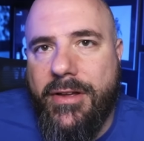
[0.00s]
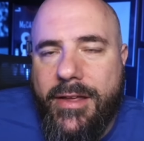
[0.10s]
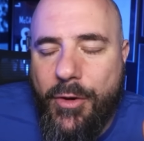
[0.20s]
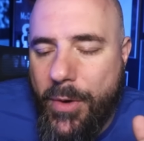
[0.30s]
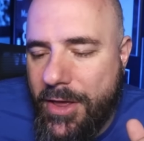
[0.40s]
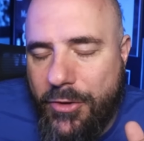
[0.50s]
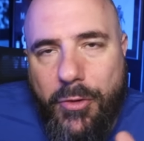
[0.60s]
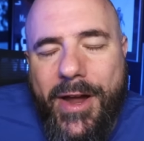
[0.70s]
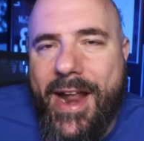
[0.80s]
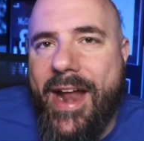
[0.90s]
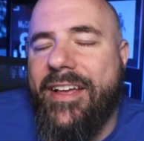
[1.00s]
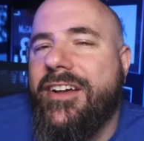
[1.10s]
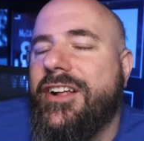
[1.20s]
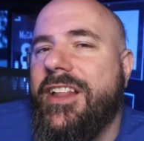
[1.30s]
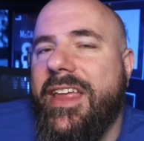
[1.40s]
Can we agree that a
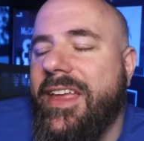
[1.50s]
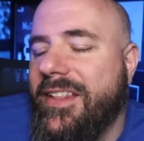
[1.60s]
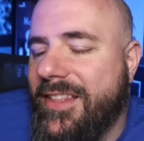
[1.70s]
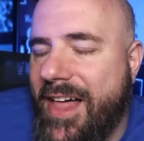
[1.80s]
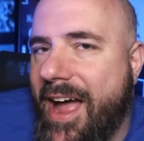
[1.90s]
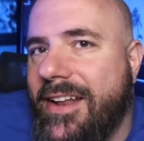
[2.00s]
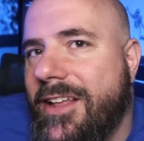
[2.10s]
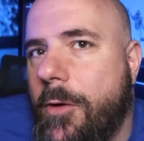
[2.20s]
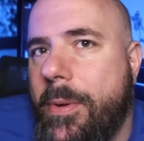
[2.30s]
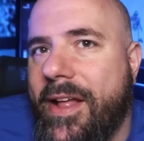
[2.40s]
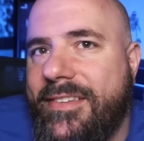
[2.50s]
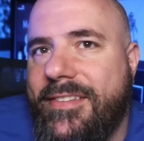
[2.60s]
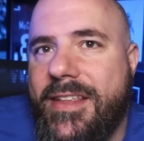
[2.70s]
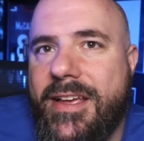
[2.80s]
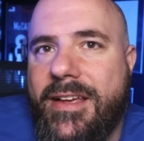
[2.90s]
clean lined up hit
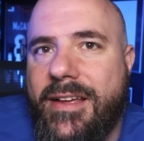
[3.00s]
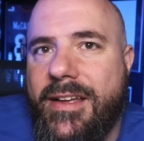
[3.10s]
stick